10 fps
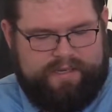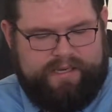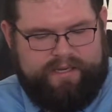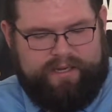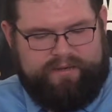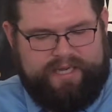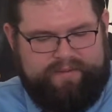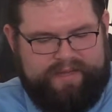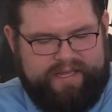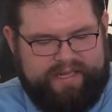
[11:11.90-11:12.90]
He told
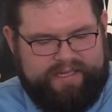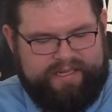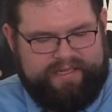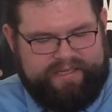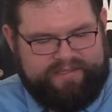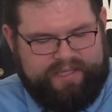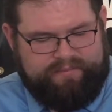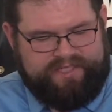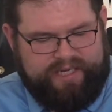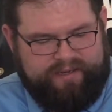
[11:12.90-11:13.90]
Timothy that, that, that,
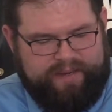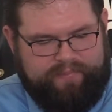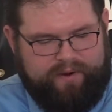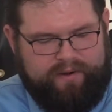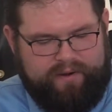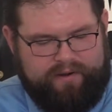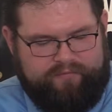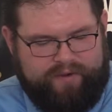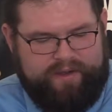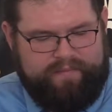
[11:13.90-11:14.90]
some shall depart
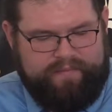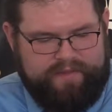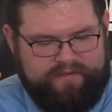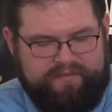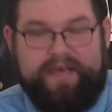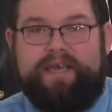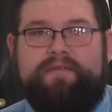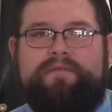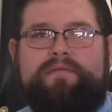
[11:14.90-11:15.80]
from the faith.